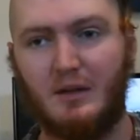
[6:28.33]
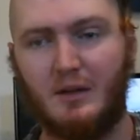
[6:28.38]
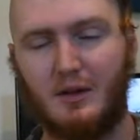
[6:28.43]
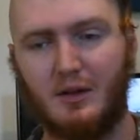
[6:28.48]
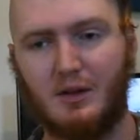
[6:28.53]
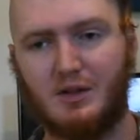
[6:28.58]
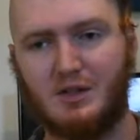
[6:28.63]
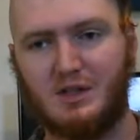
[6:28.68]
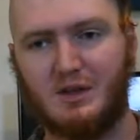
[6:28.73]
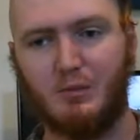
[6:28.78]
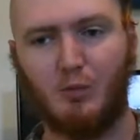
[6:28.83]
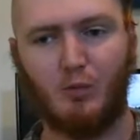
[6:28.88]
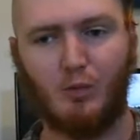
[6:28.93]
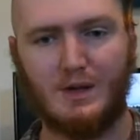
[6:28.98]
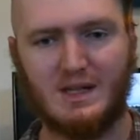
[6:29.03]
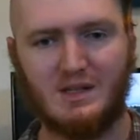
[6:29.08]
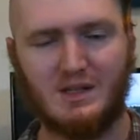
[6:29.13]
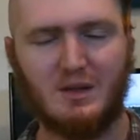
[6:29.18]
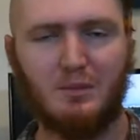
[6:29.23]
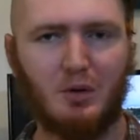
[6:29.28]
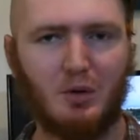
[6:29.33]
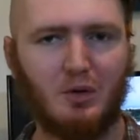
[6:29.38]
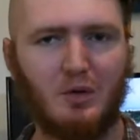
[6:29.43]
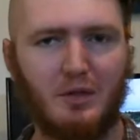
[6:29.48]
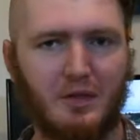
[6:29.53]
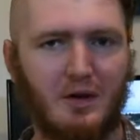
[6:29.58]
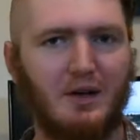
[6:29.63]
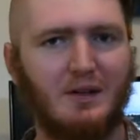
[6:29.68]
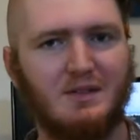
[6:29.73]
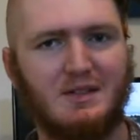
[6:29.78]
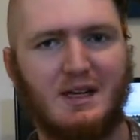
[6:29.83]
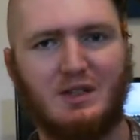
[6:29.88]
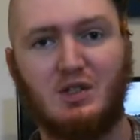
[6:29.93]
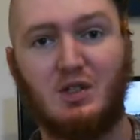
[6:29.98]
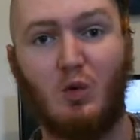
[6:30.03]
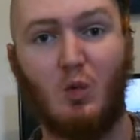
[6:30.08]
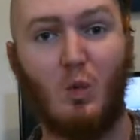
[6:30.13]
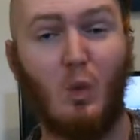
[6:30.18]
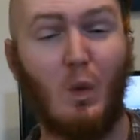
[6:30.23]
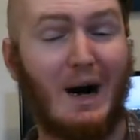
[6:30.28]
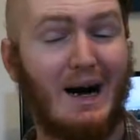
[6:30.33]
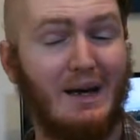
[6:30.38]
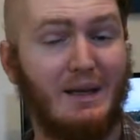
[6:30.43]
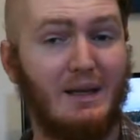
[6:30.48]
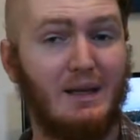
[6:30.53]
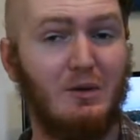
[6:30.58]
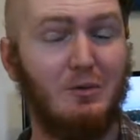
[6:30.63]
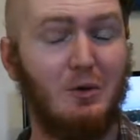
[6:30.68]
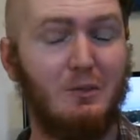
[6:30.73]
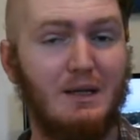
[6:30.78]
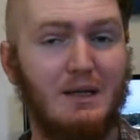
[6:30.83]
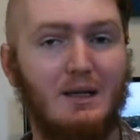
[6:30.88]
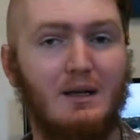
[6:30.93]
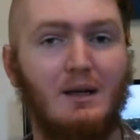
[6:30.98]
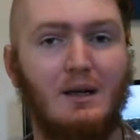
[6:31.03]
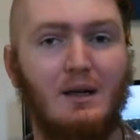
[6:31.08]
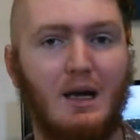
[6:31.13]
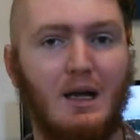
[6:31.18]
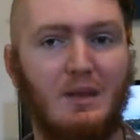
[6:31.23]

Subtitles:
There are some reasonable thoughts as to why they would be,